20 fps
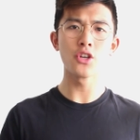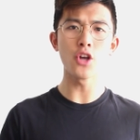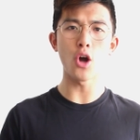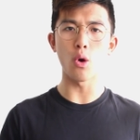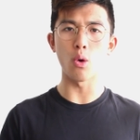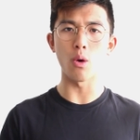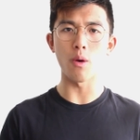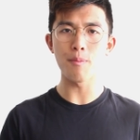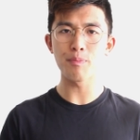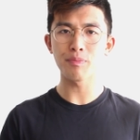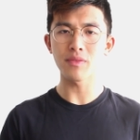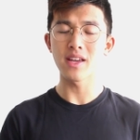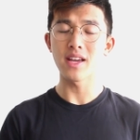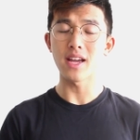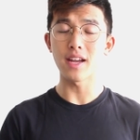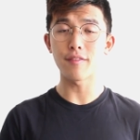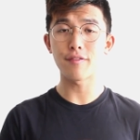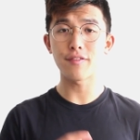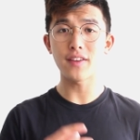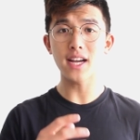No,
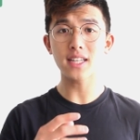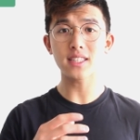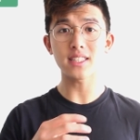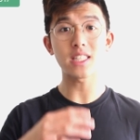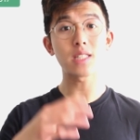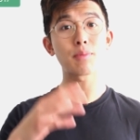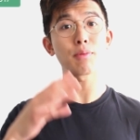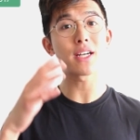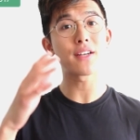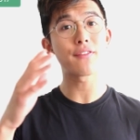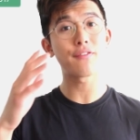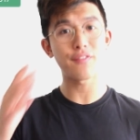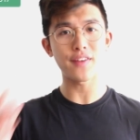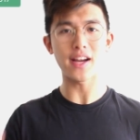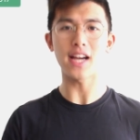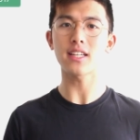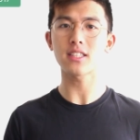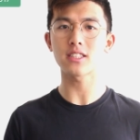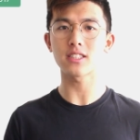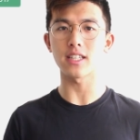in fact, it spread
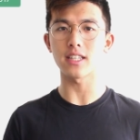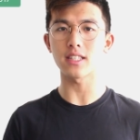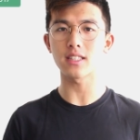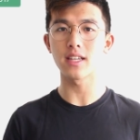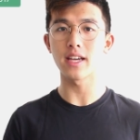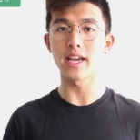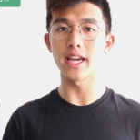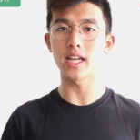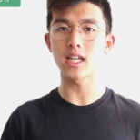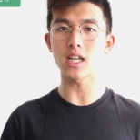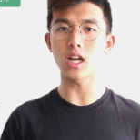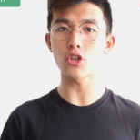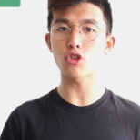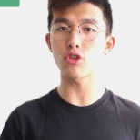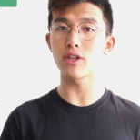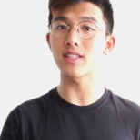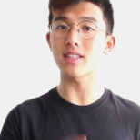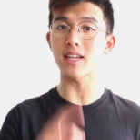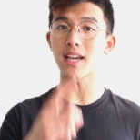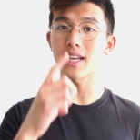fastest in
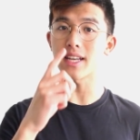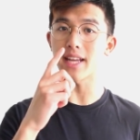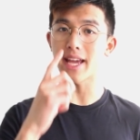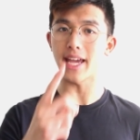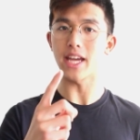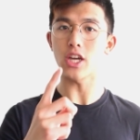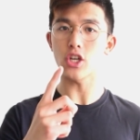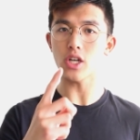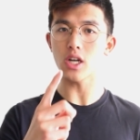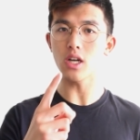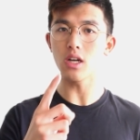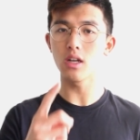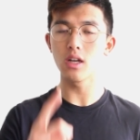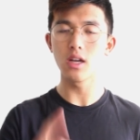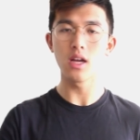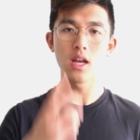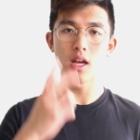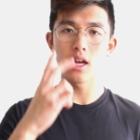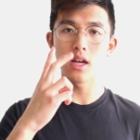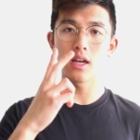countries in Asia,
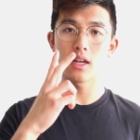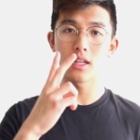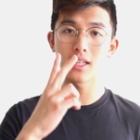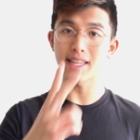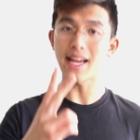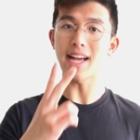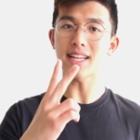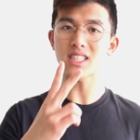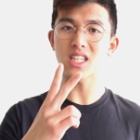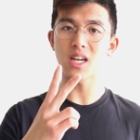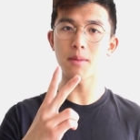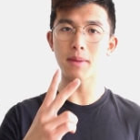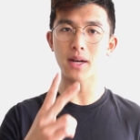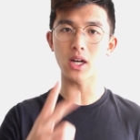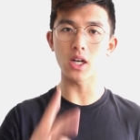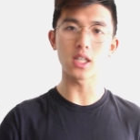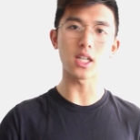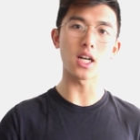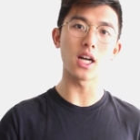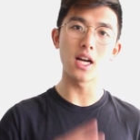Latin
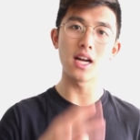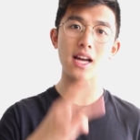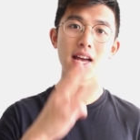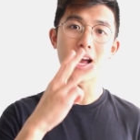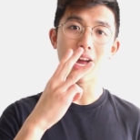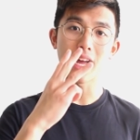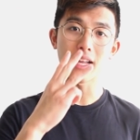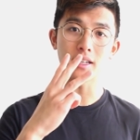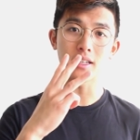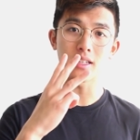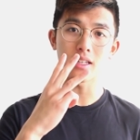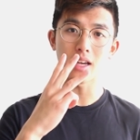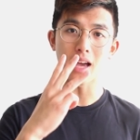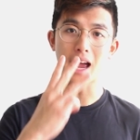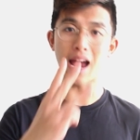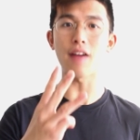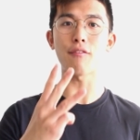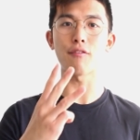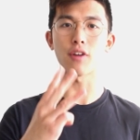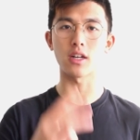America, and
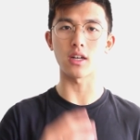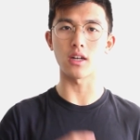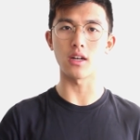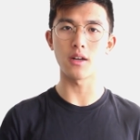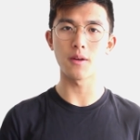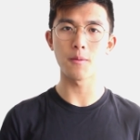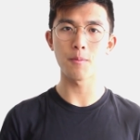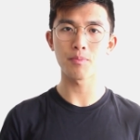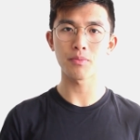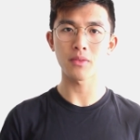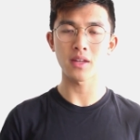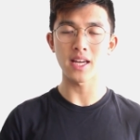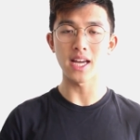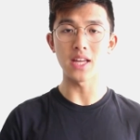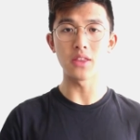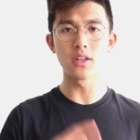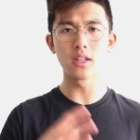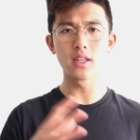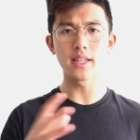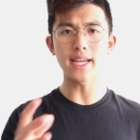Africa.
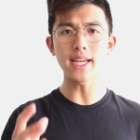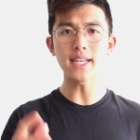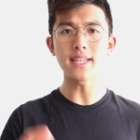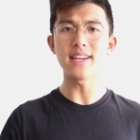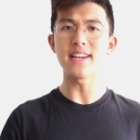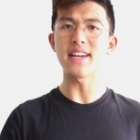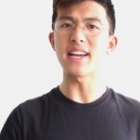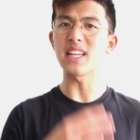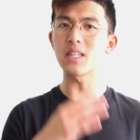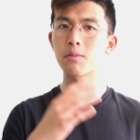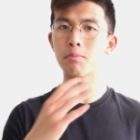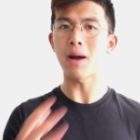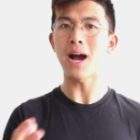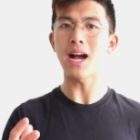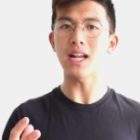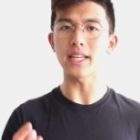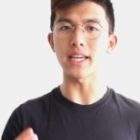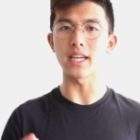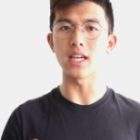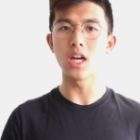In the lead is
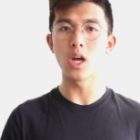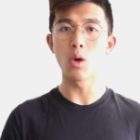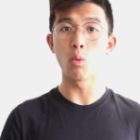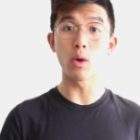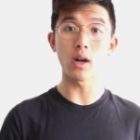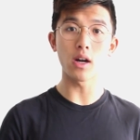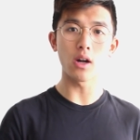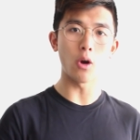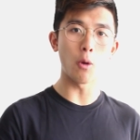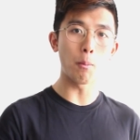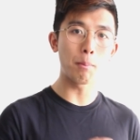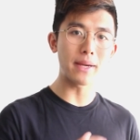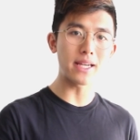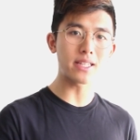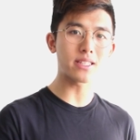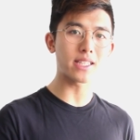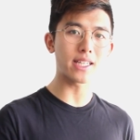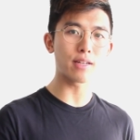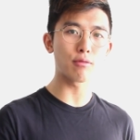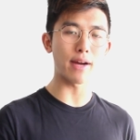Mali, where
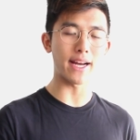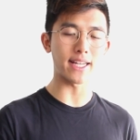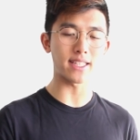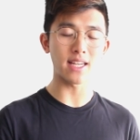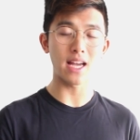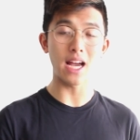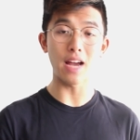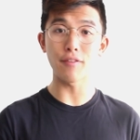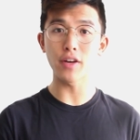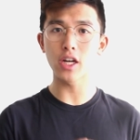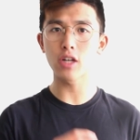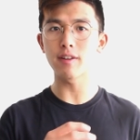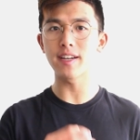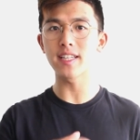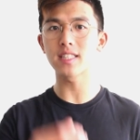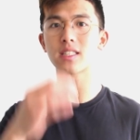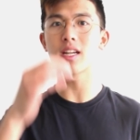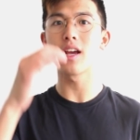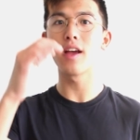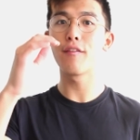obesity rates have
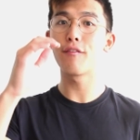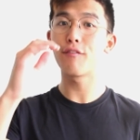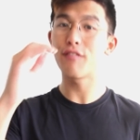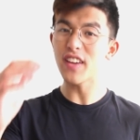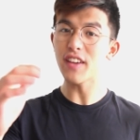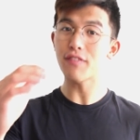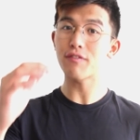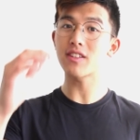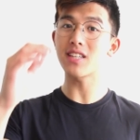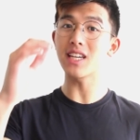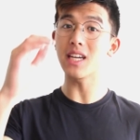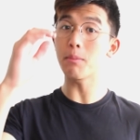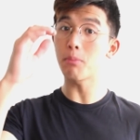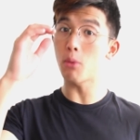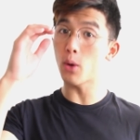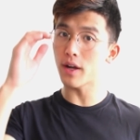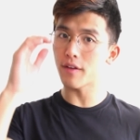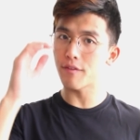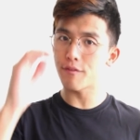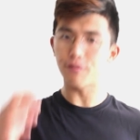increased
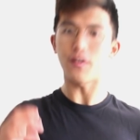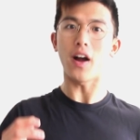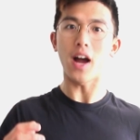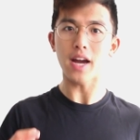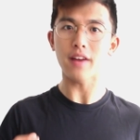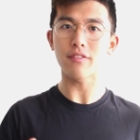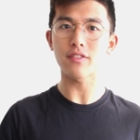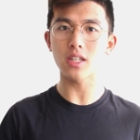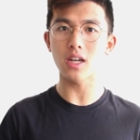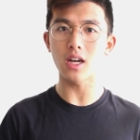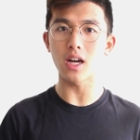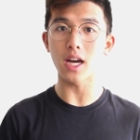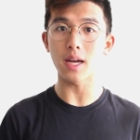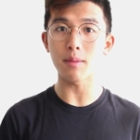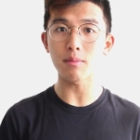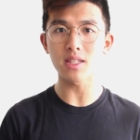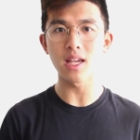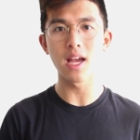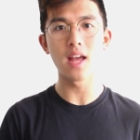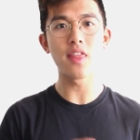15.5
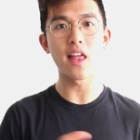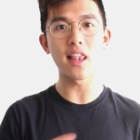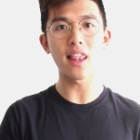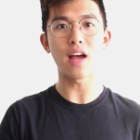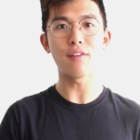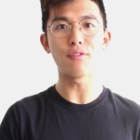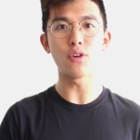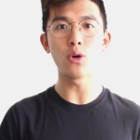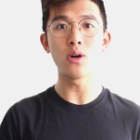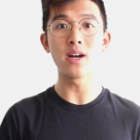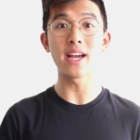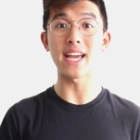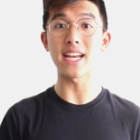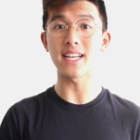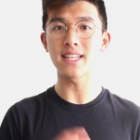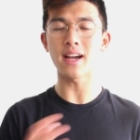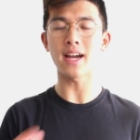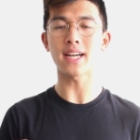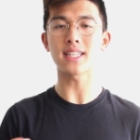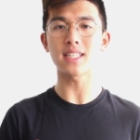times the level
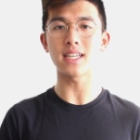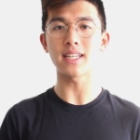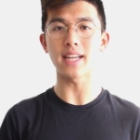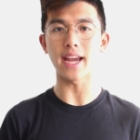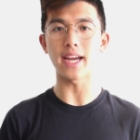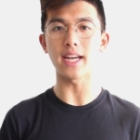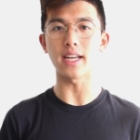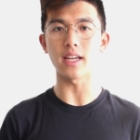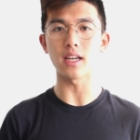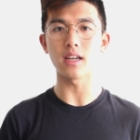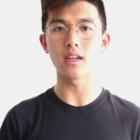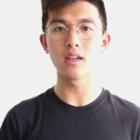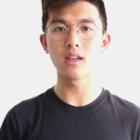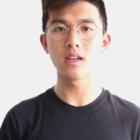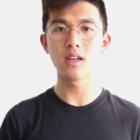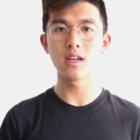in 1980.